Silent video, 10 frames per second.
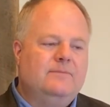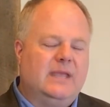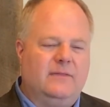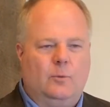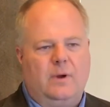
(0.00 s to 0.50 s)

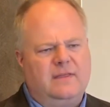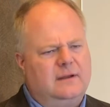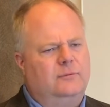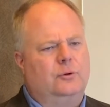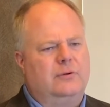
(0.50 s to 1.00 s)
And the way that
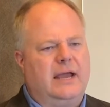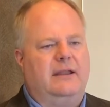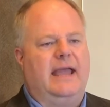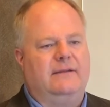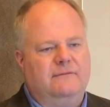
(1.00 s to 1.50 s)
I've learned how
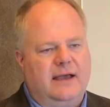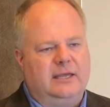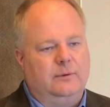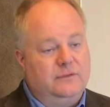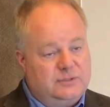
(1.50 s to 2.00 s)
to add
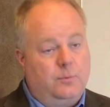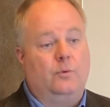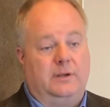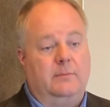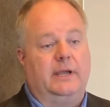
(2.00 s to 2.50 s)
value at this
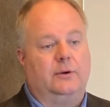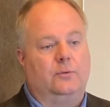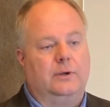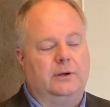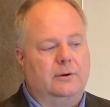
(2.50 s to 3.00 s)
point in my
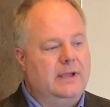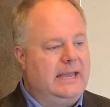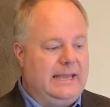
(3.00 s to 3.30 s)
career